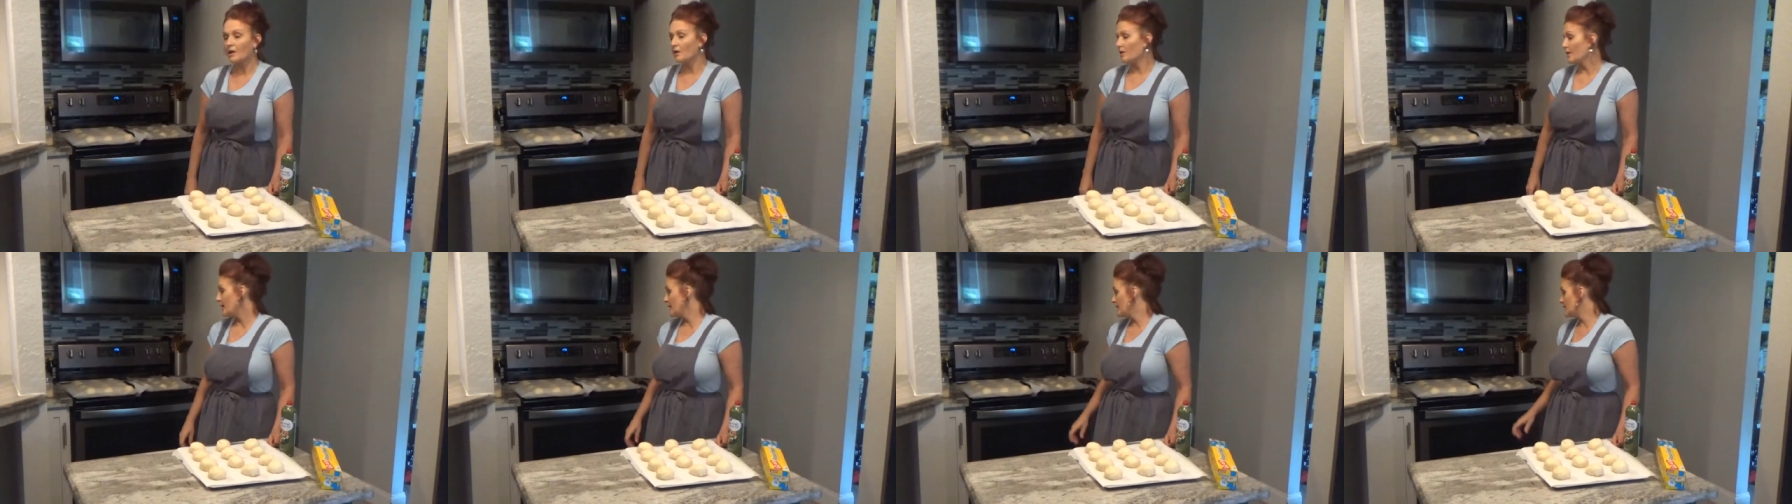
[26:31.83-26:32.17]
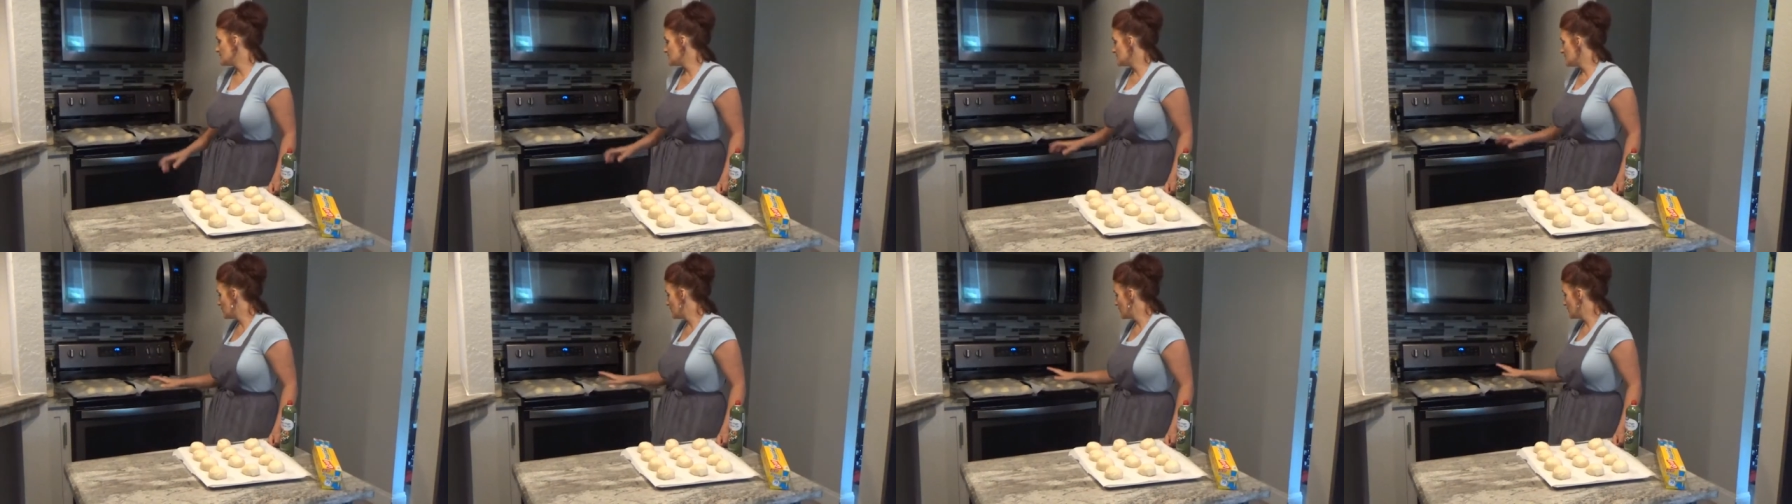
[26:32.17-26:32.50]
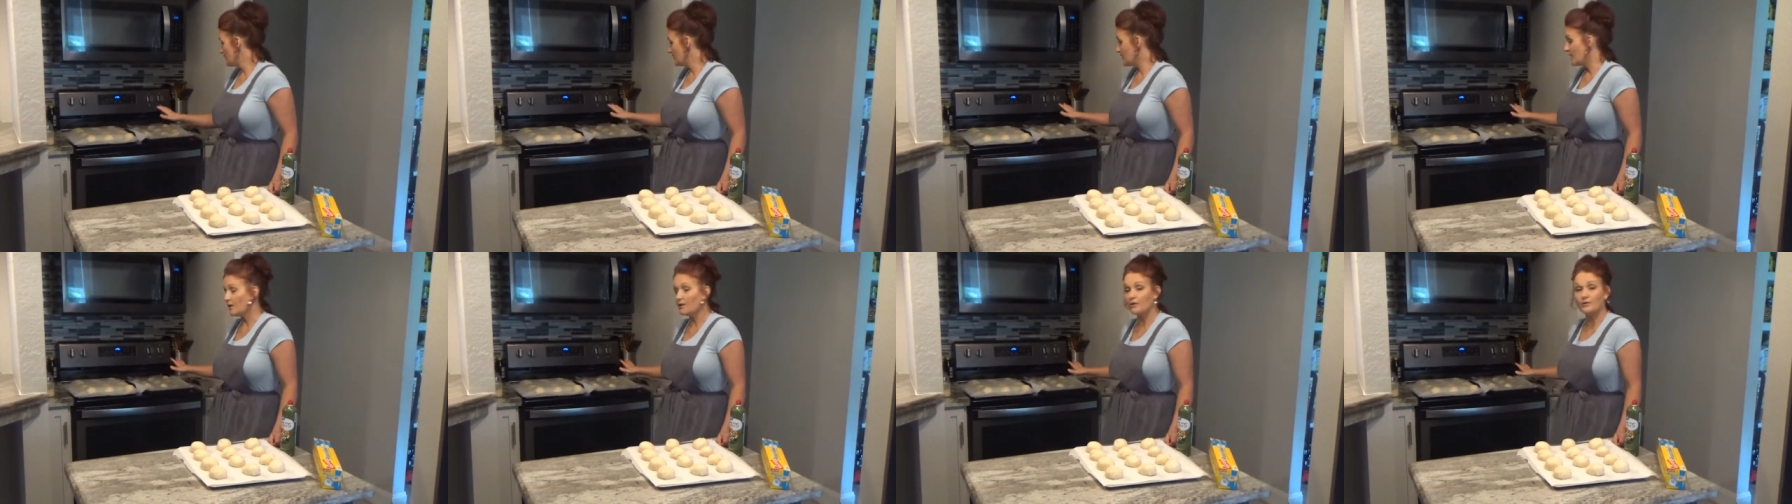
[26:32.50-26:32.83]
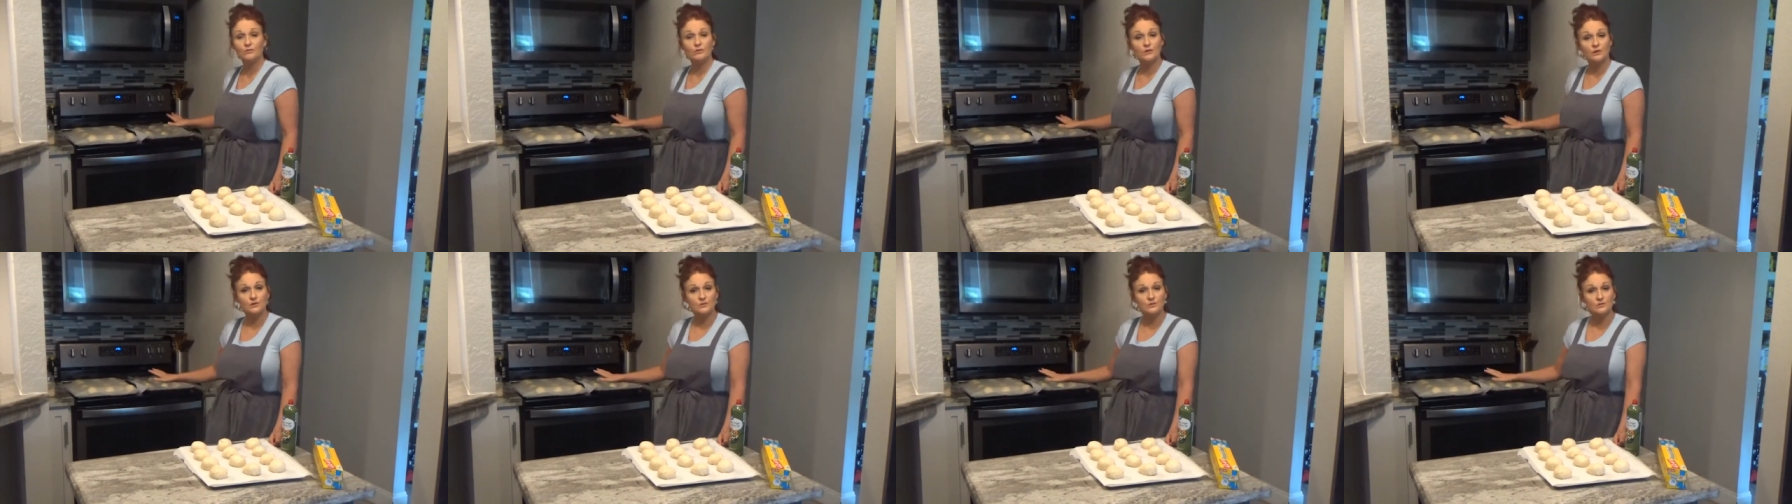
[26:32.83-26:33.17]
Okay, so we've got our
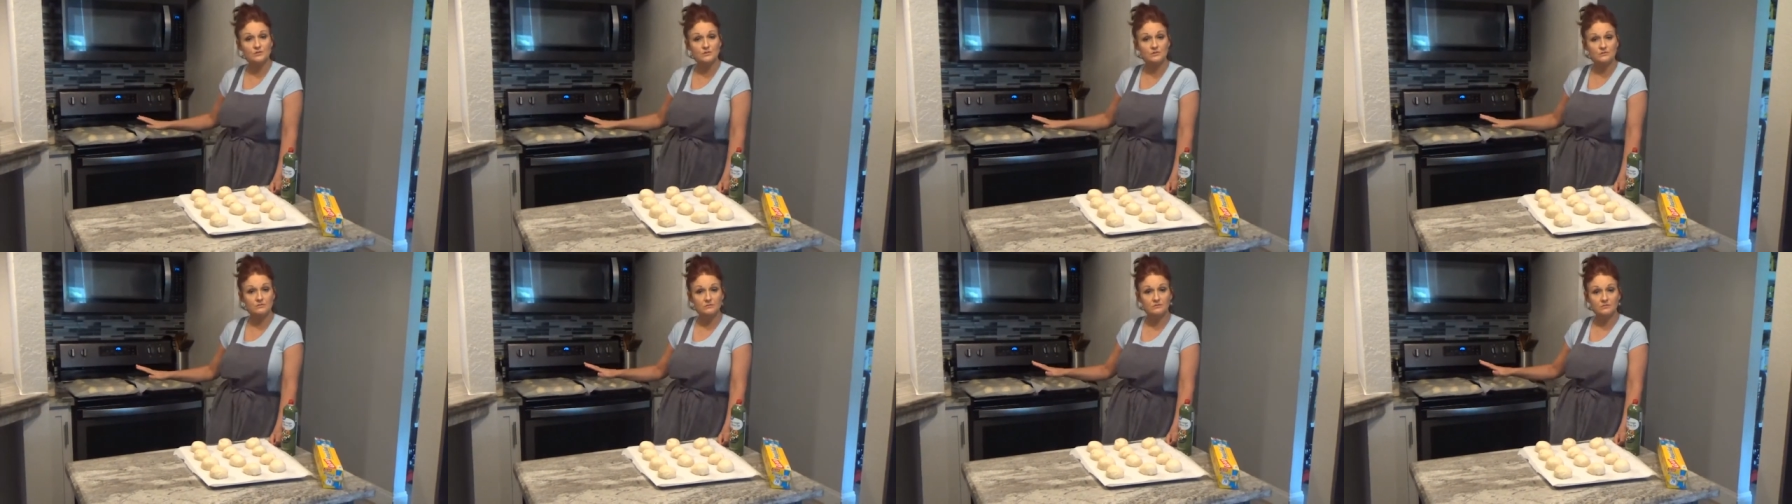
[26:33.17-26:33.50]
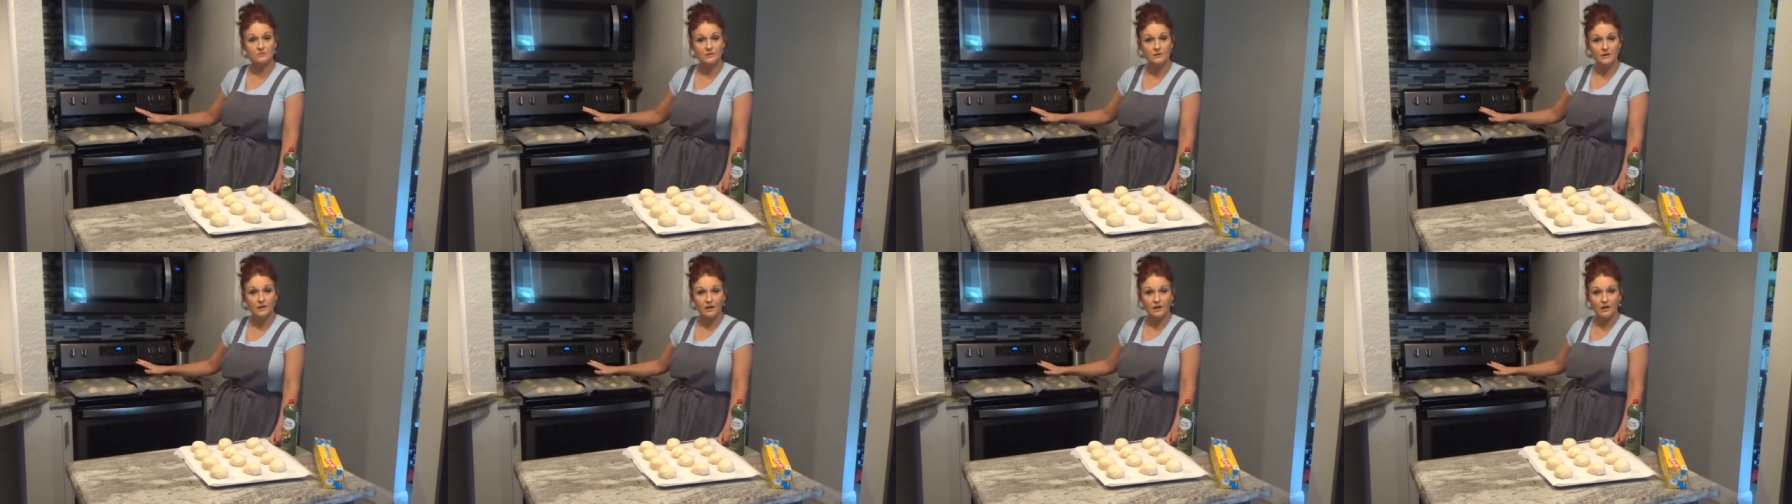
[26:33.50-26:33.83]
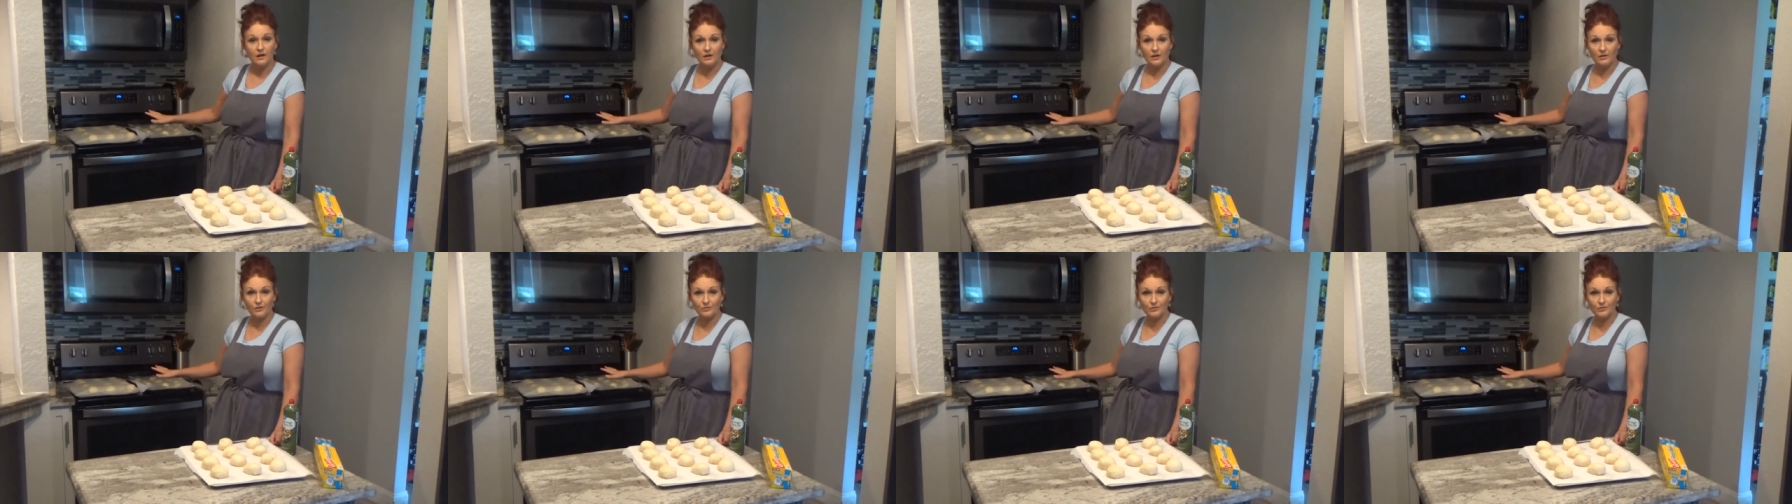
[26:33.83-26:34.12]
rolls all